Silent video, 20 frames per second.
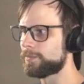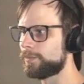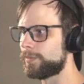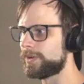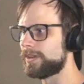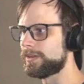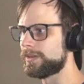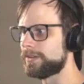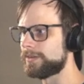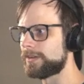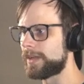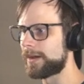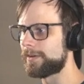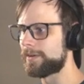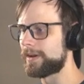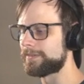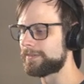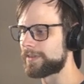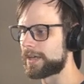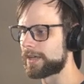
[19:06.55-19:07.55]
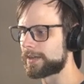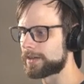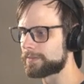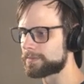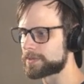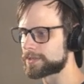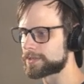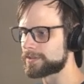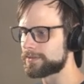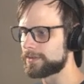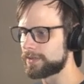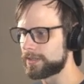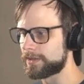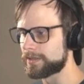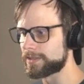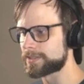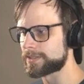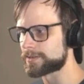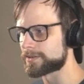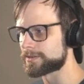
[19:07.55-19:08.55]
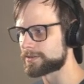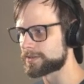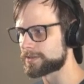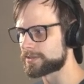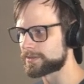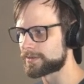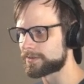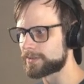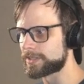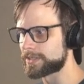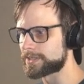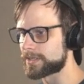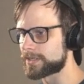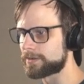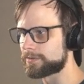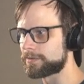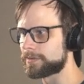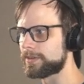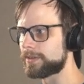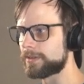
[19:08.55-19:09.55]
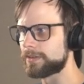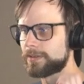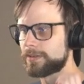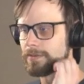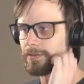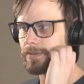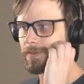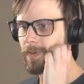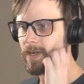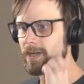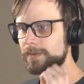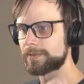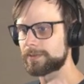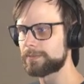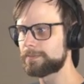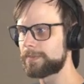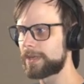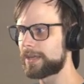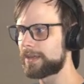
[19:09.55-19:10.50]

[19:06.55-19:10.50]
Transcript: we now have that opportunity this turn, so that's not really a huge problem,